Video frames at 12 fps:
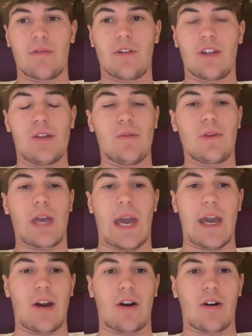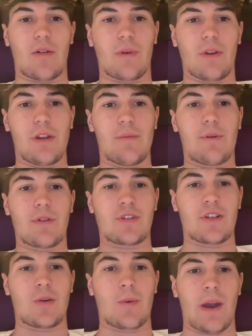the UK are really
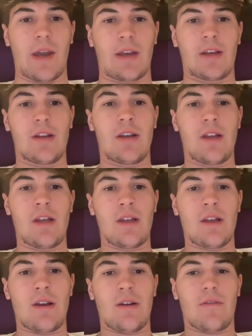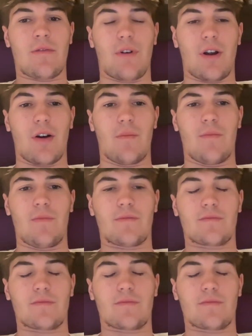pushing away from